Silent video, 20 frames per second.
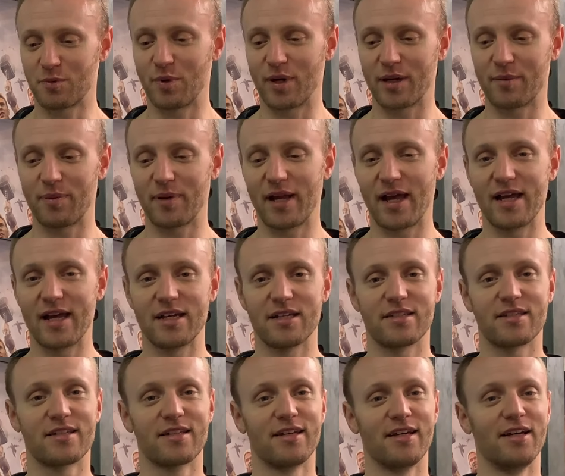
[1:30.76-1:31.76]
quick
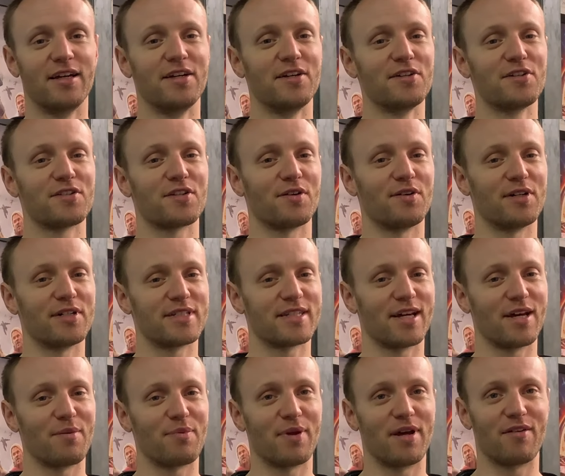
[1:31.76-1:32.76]
players. So I
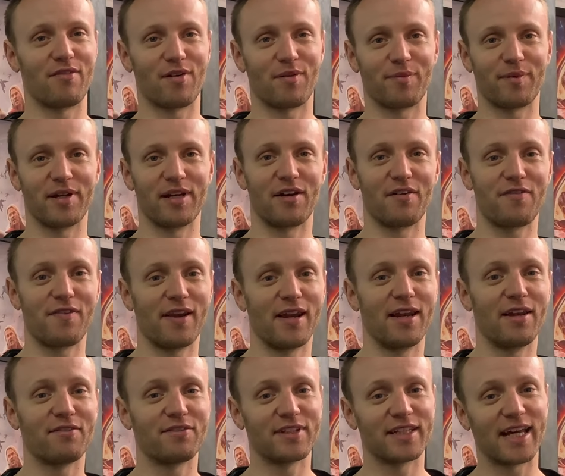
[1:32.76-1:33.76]
started playing rugby and I fell in
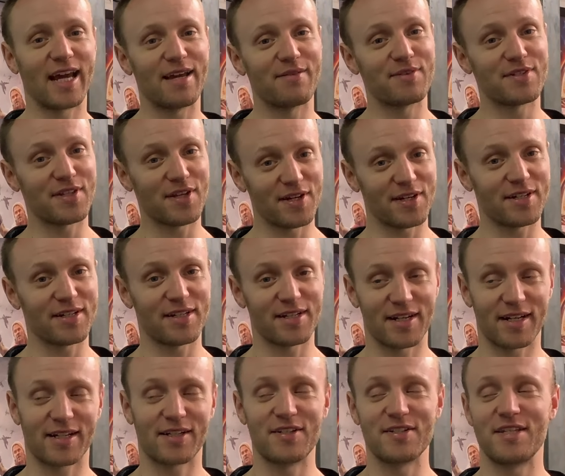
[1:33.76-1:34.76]
love with the game started,
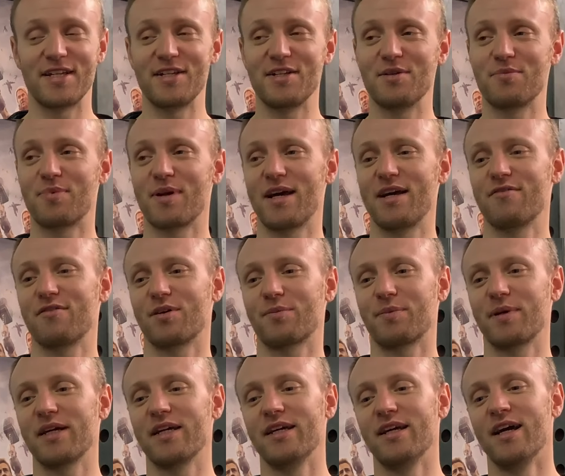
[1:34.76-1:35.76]
and continued playing
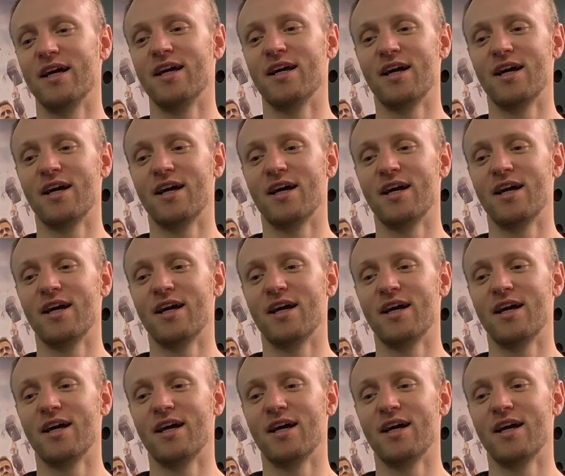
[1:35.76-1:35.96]
rugby